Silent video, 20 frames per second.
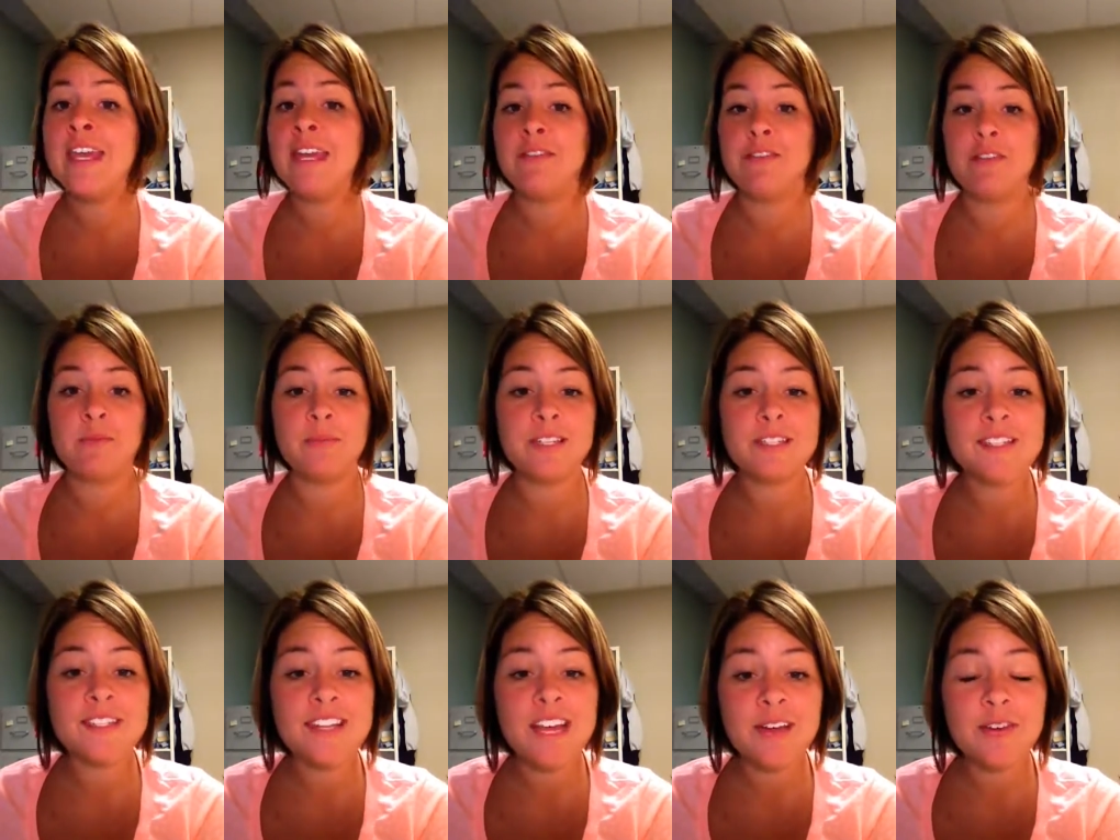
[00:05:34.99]
If you
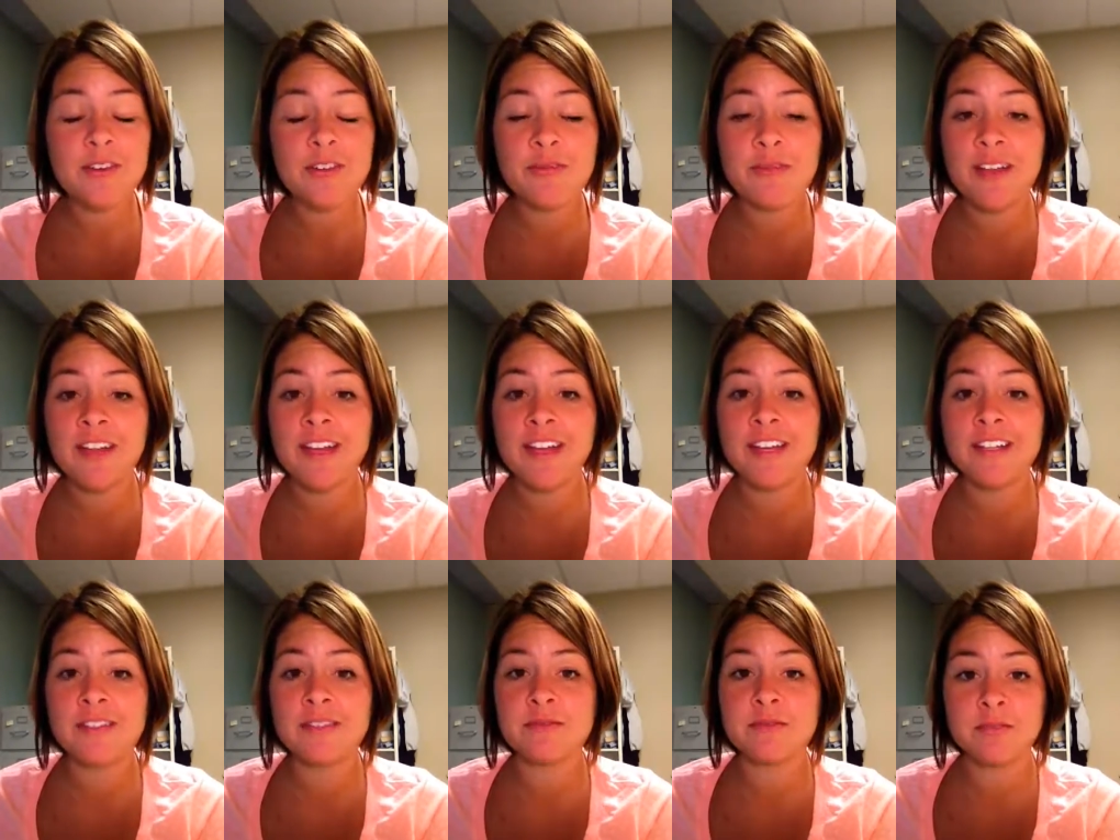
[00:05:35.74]
miss a day with me,
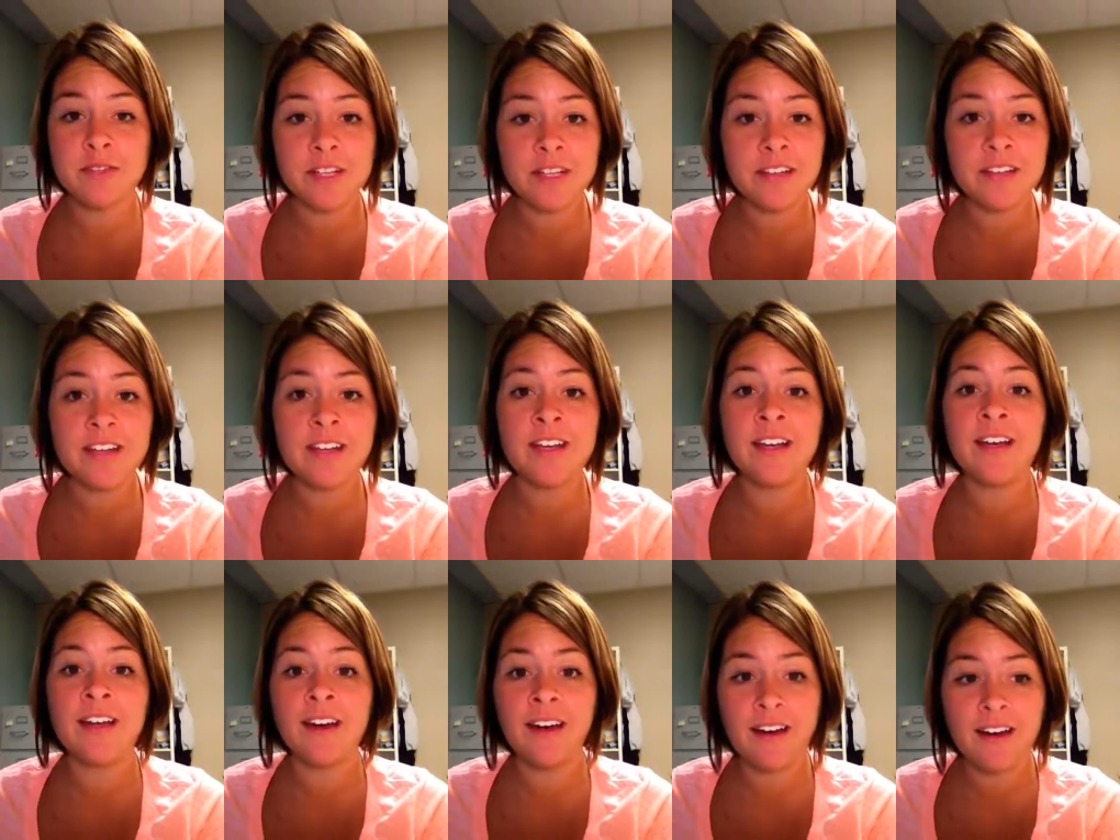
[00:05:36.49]
it's
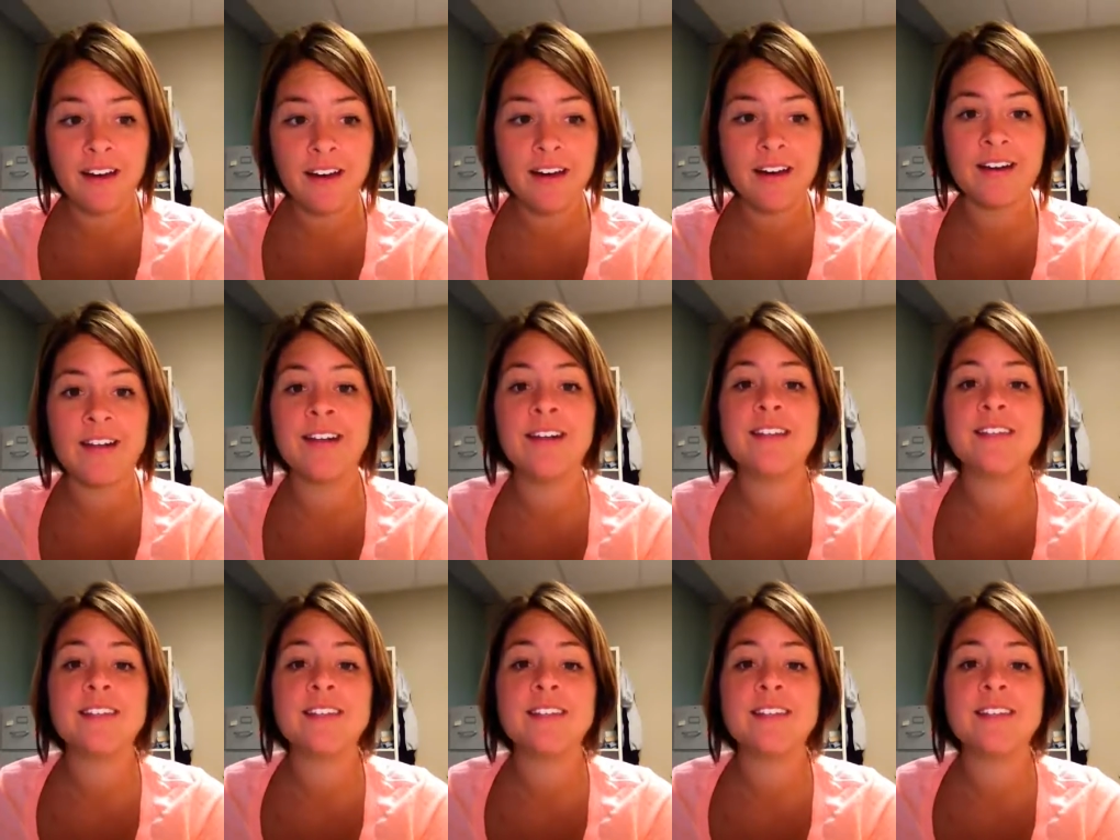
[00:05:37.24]
really hard